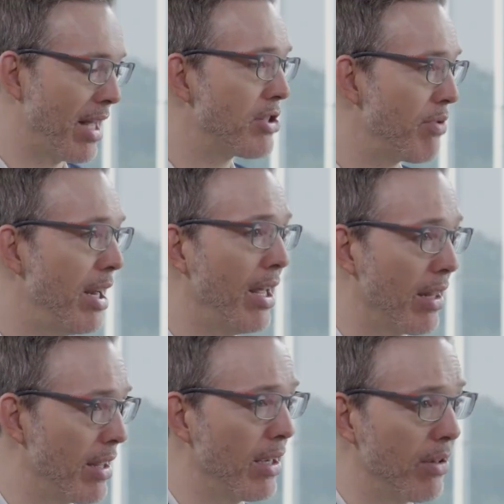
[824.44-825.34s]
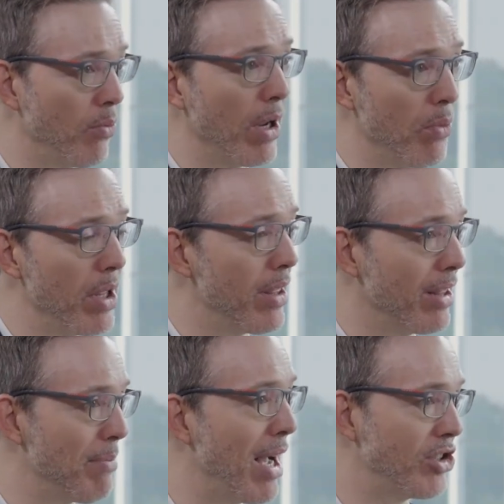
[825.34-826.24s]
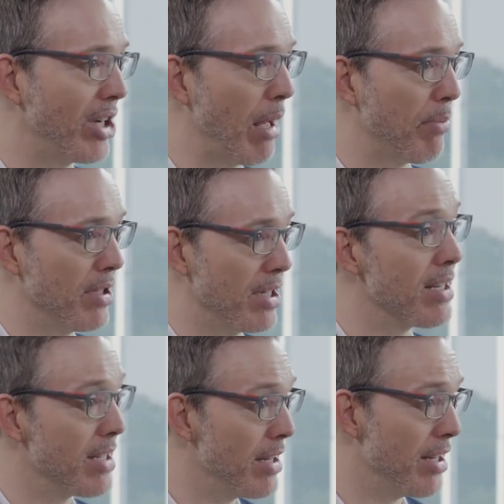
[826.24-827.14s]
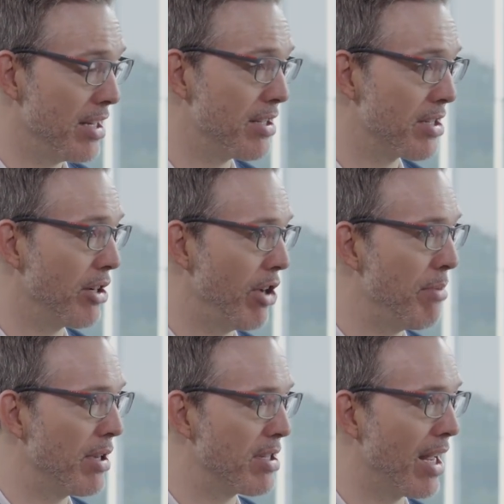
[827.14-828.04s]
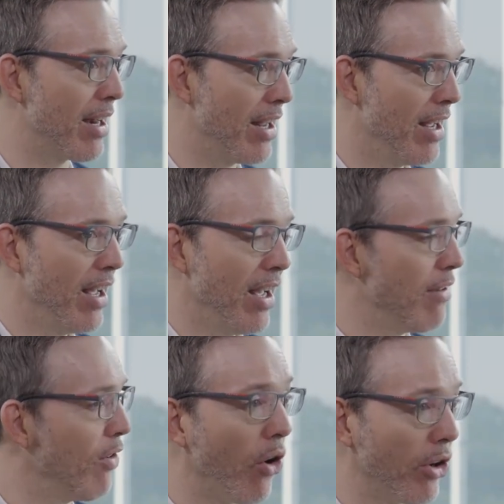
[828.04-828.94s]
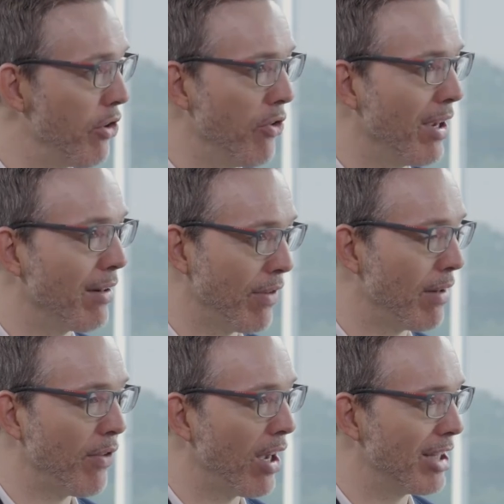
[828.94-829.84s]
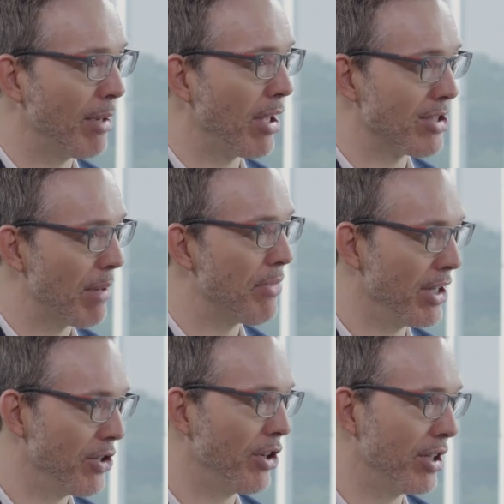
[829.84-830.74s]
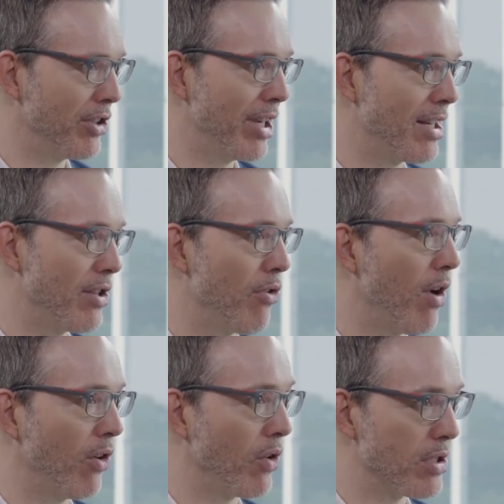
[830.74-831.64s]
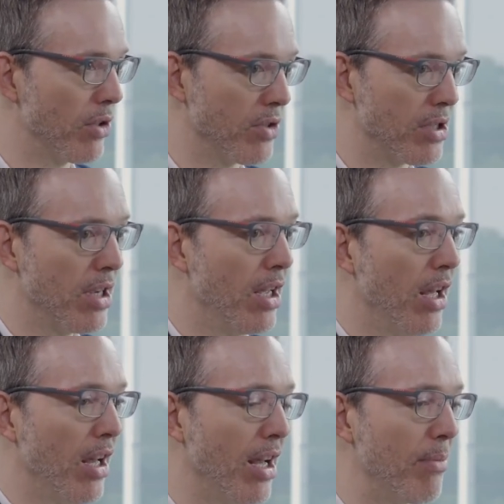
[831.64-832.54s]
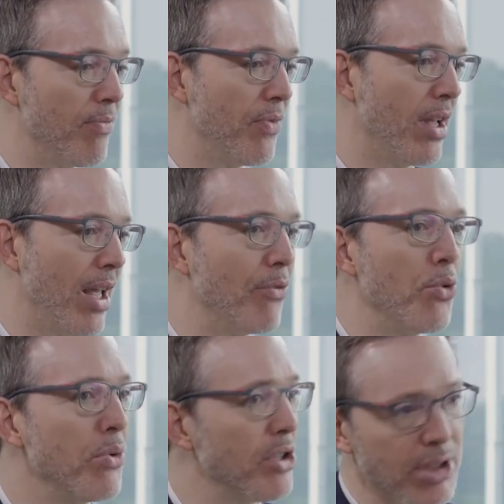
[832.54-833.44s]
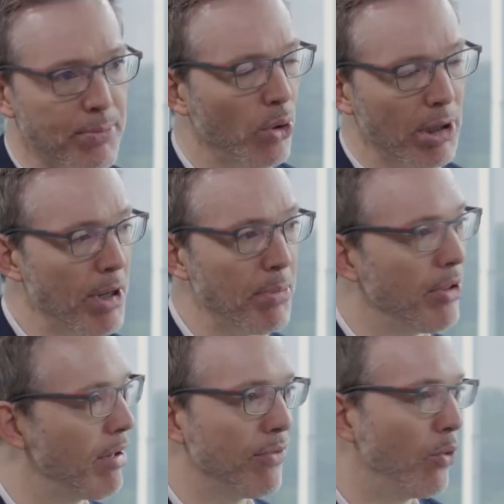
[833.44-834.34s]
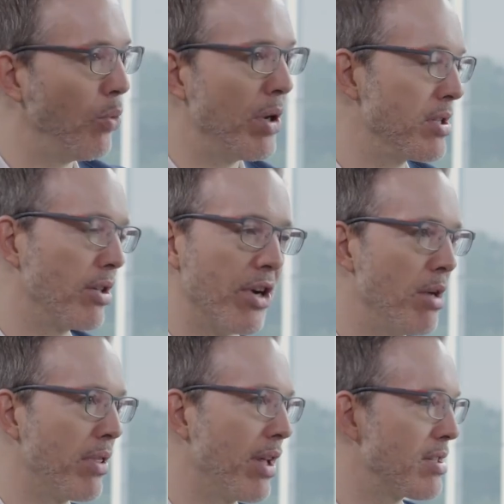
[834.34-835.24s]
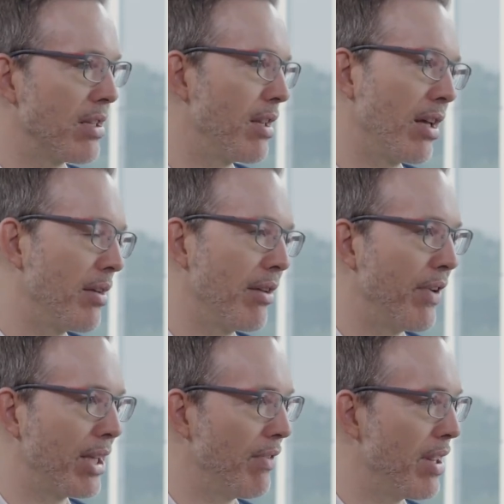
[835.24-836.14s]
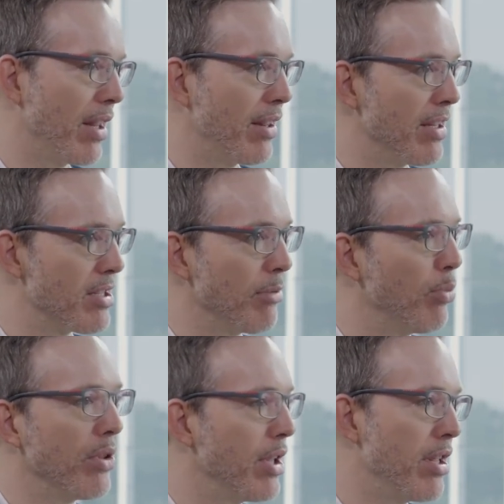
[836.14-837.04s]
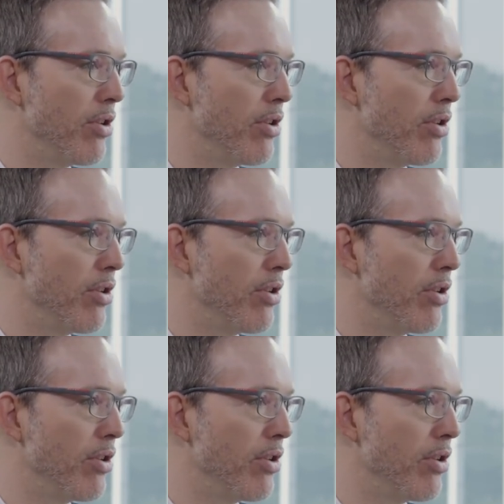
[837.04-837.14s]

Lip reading: that's really, I think, where we think the magic happens is in these disagreements and arguing and fighting about something to get to the right answer. Because if we were just appointed people that always agreed with us effectively, that there's no point, then